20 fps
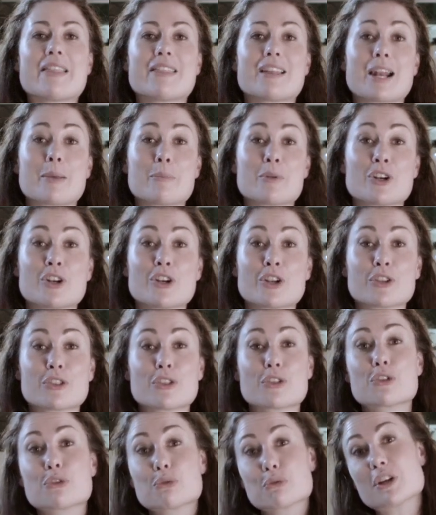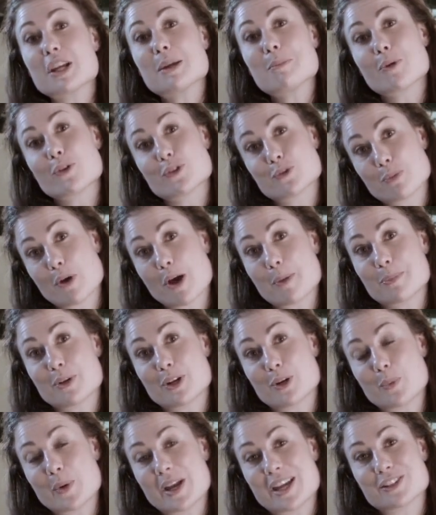And then I'm going to look at the 3 most
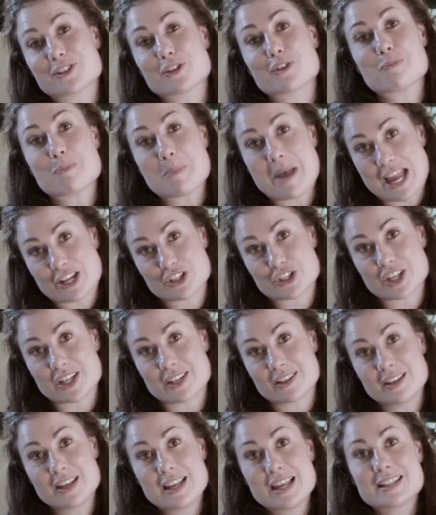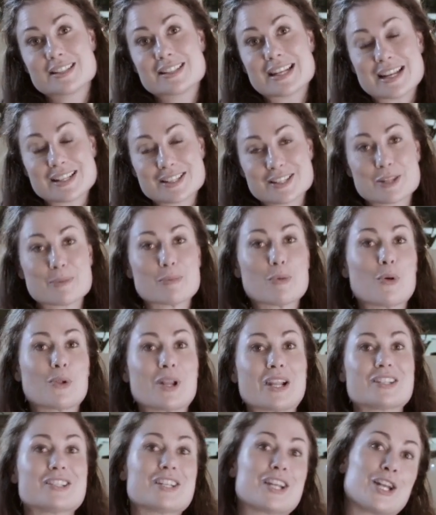popular ways of mashing, test them all,
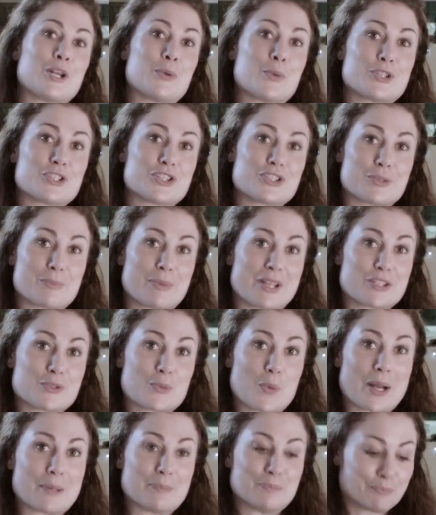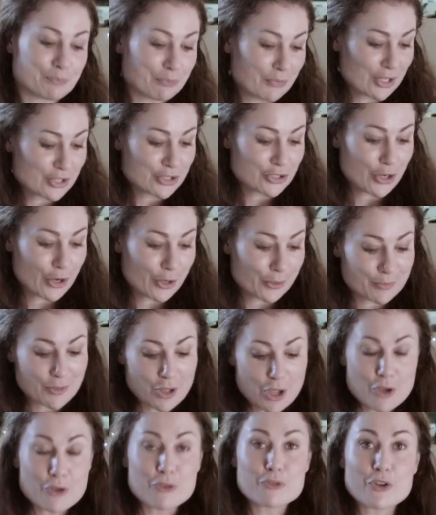and tell you which is the best one. So,
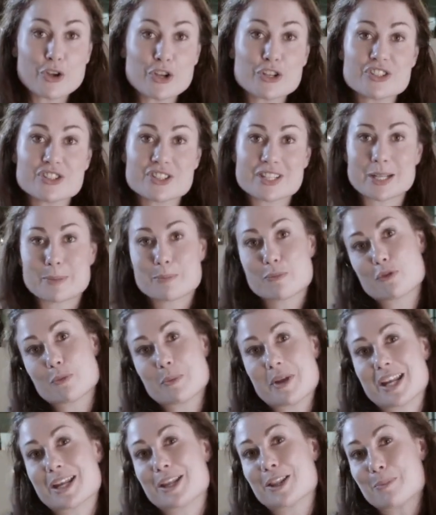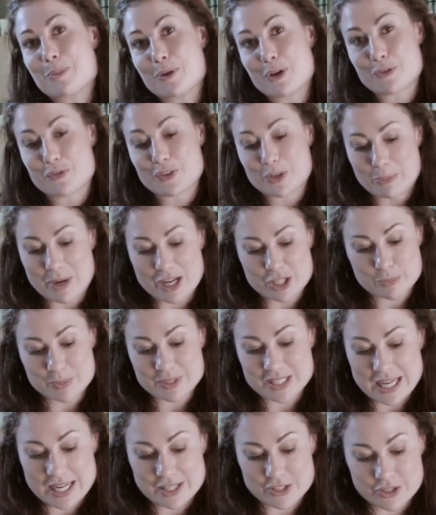first tip for making the perfect mashed
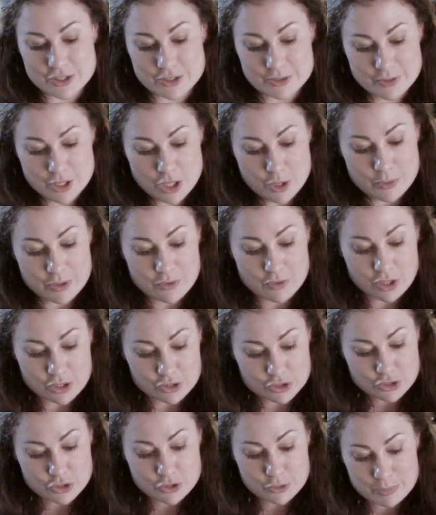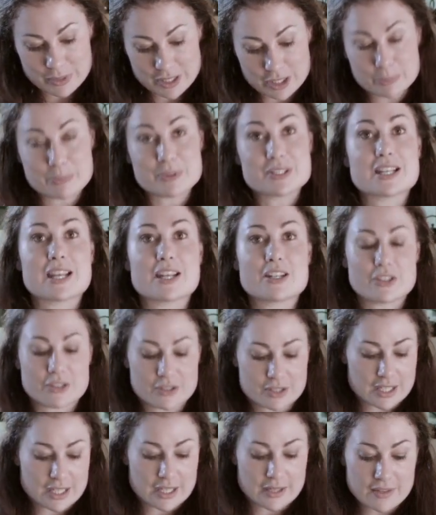potato, we've got 2 peeled
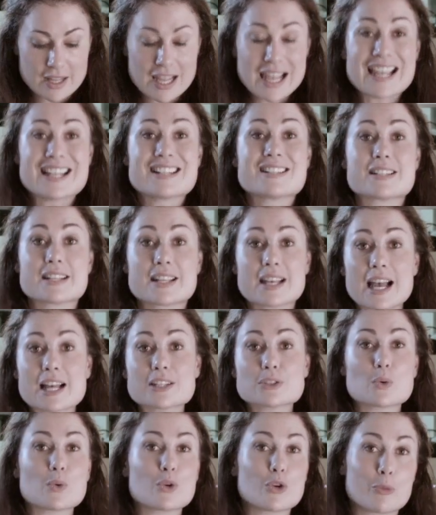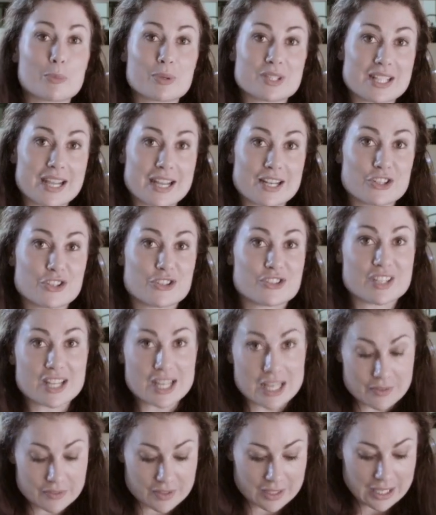potatoes here, is to cut all your potatoes
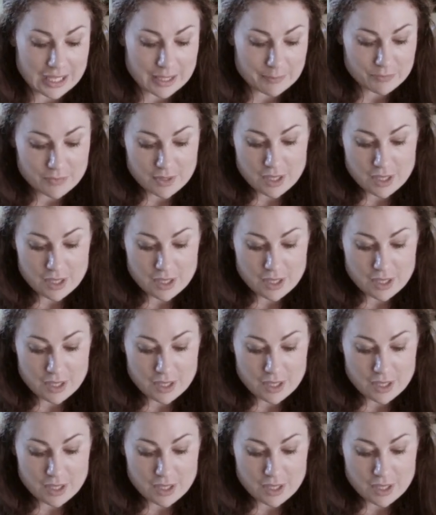evenly.